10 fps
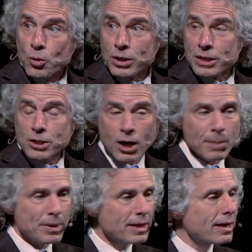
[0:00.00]
important
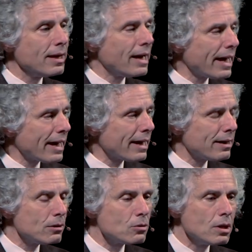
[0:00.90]
topic,
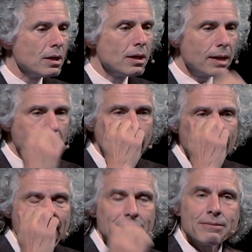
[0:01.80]
how
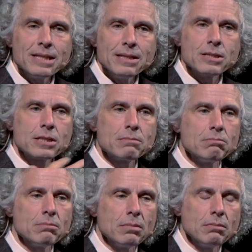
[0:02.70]

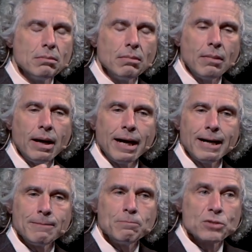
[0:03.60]
these
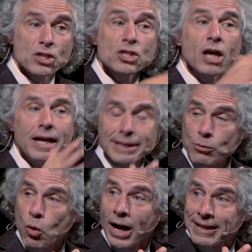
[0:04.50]

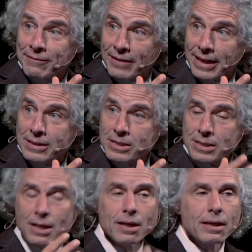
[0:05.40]
society-wide
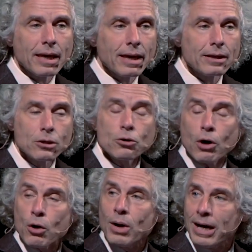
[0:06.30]
effects mm-hmm. can
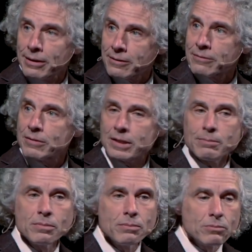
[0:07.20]
grow out of
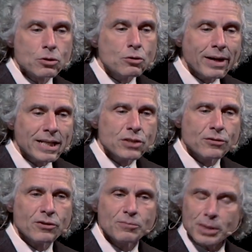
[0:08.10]
the
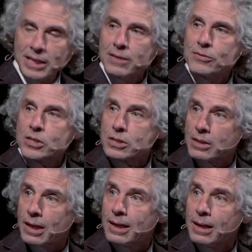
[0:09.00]
transfer of
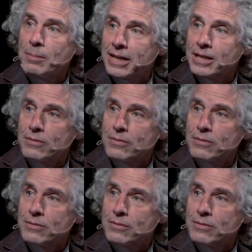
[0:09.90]
beliefs among